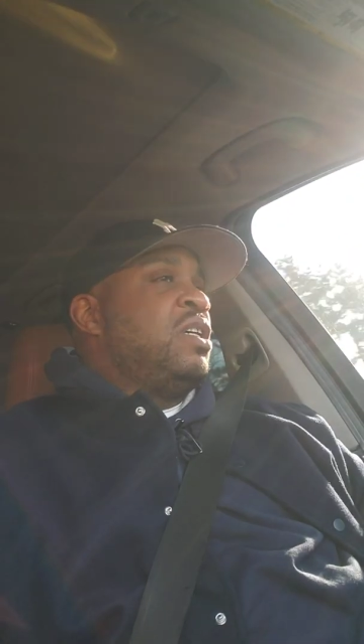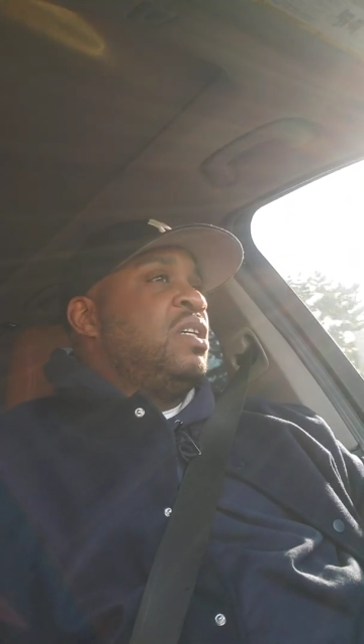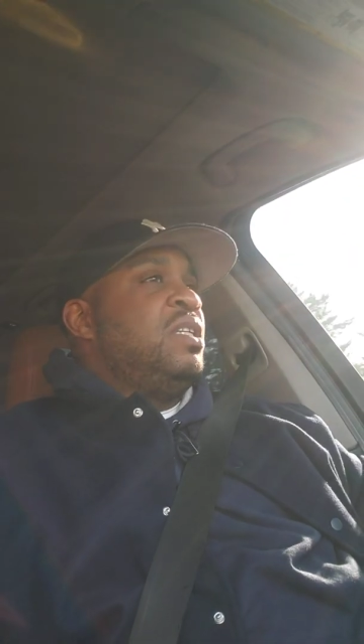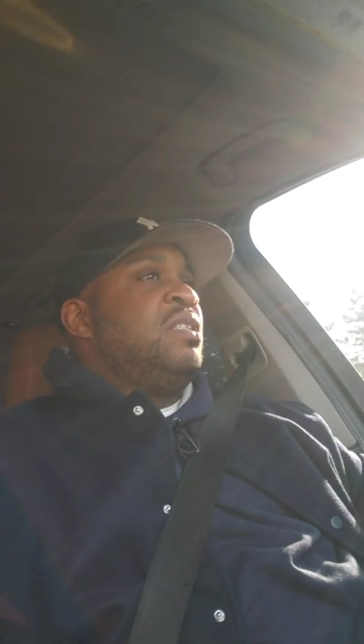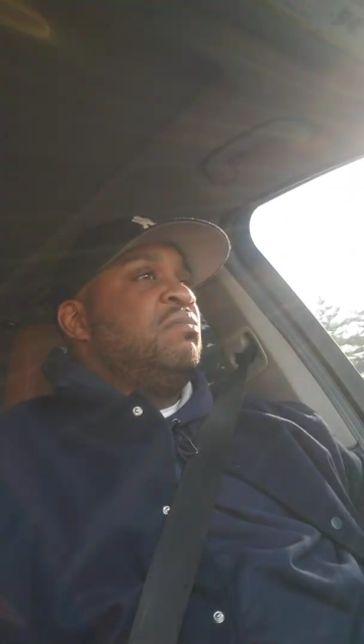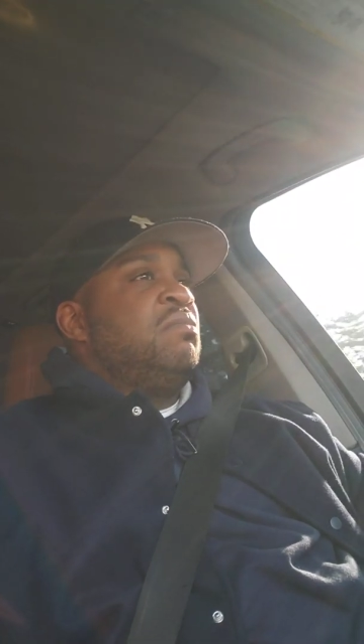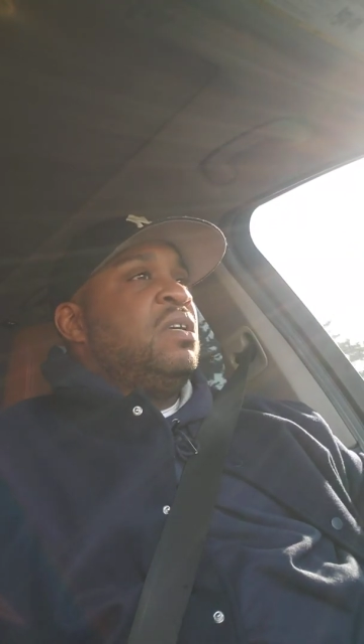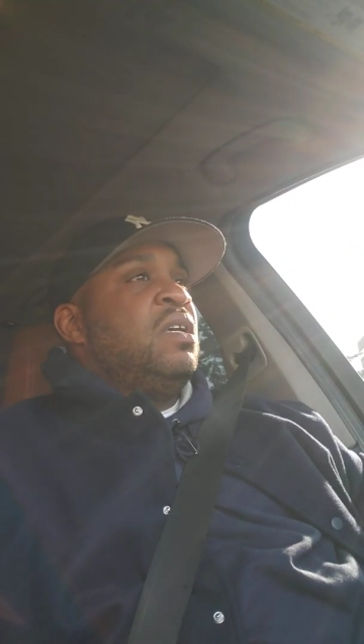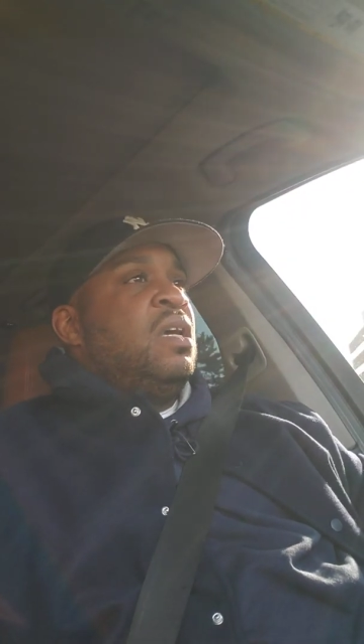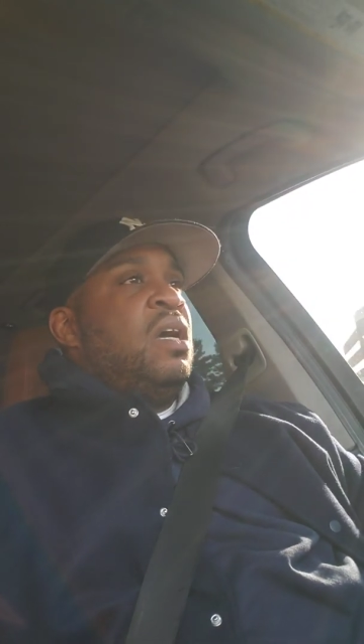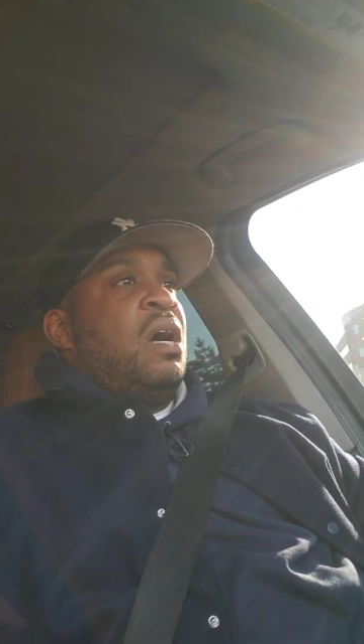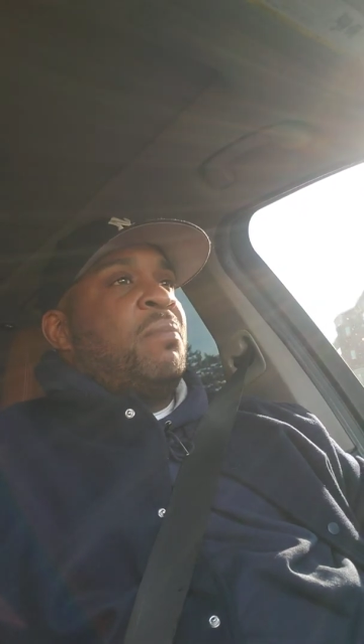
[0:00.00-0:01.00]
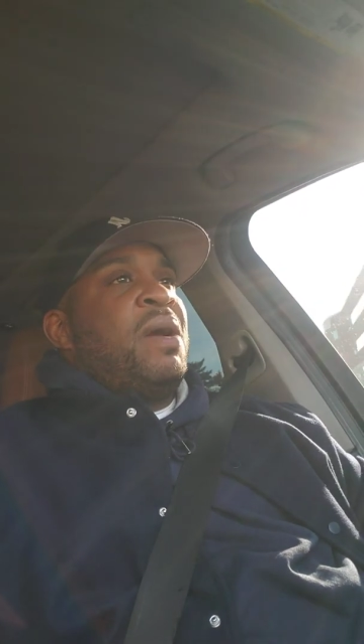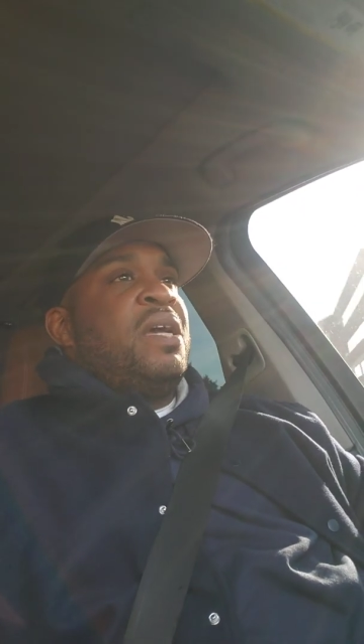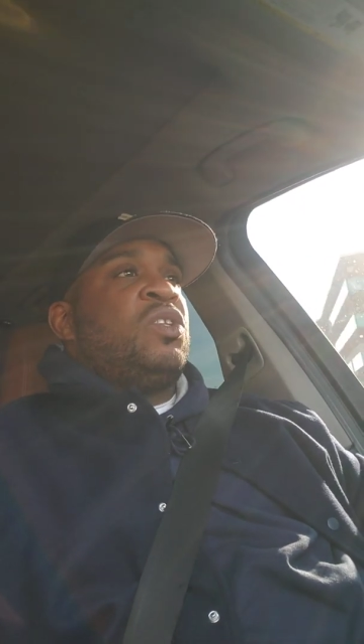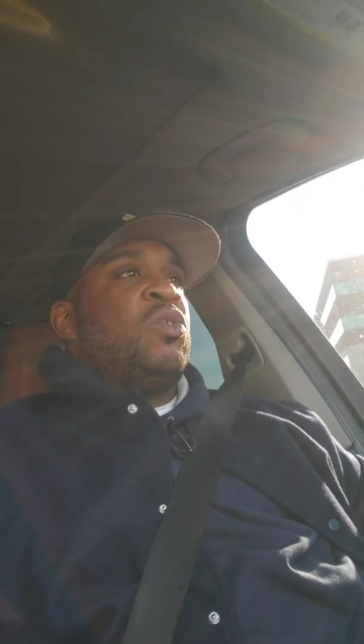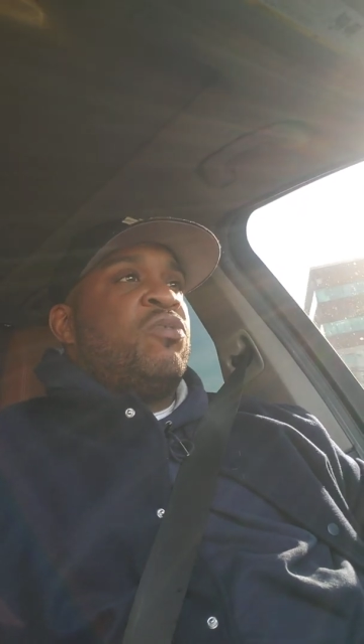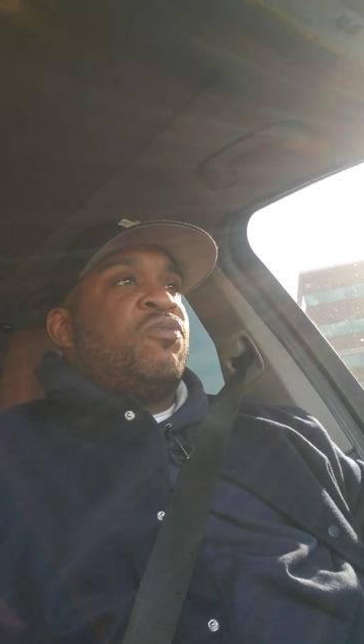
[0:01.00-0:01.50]
good, I
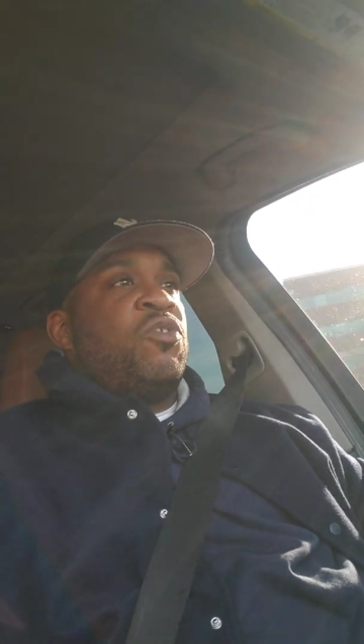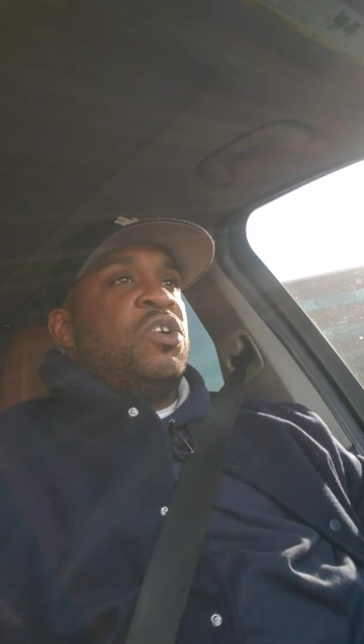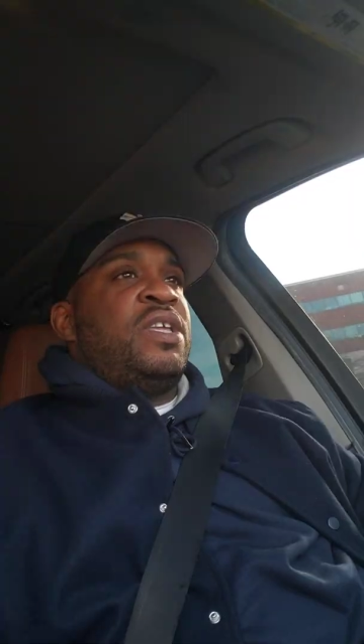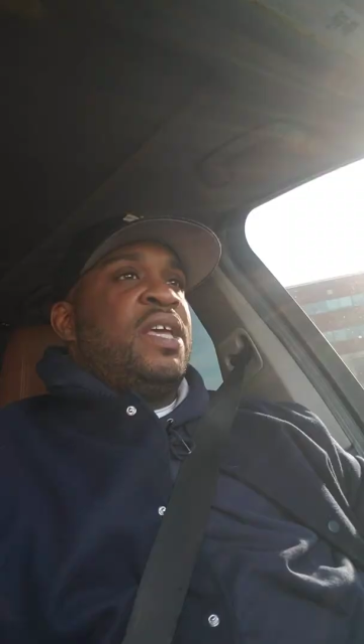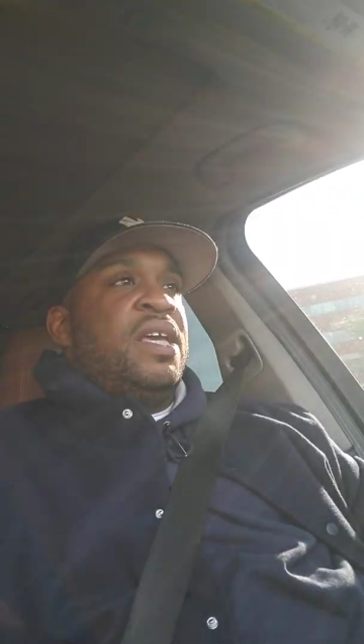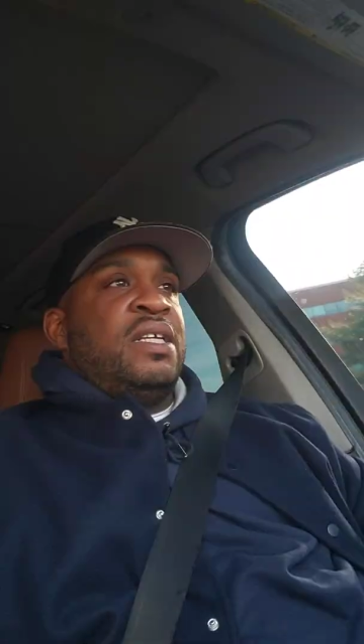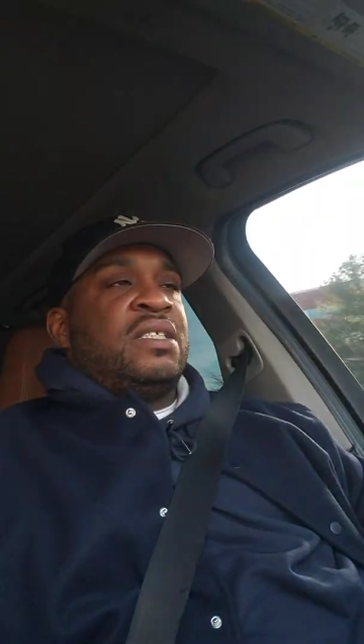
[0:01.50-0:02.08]
might do it for a year.